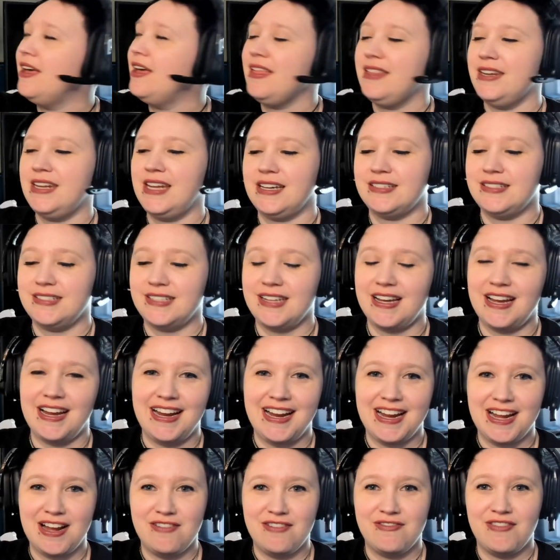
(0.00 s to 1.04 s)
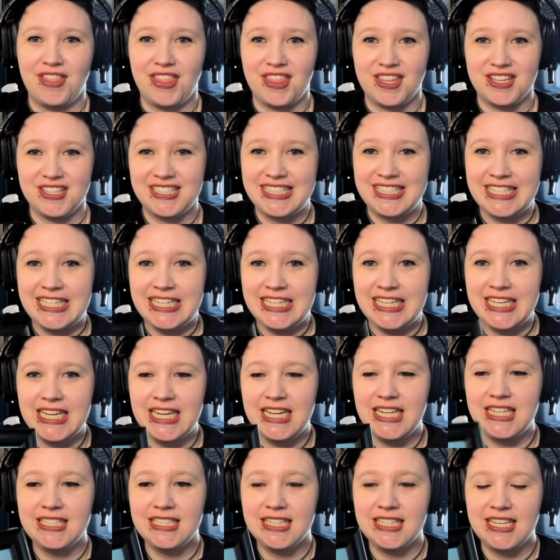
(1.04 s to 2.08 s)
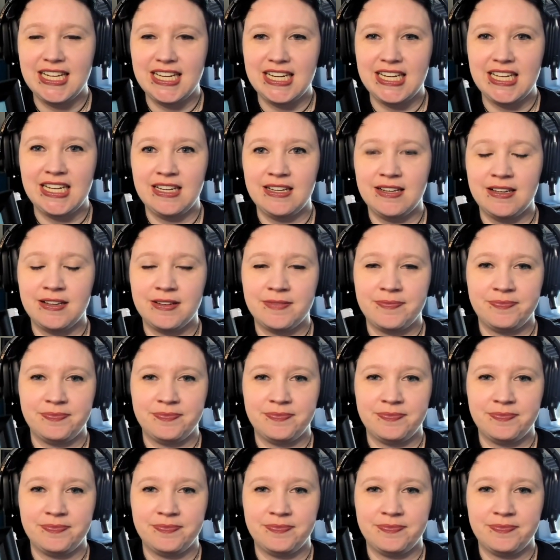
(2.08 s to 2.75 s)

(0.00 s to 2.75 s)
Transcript: next I have this teeny tiny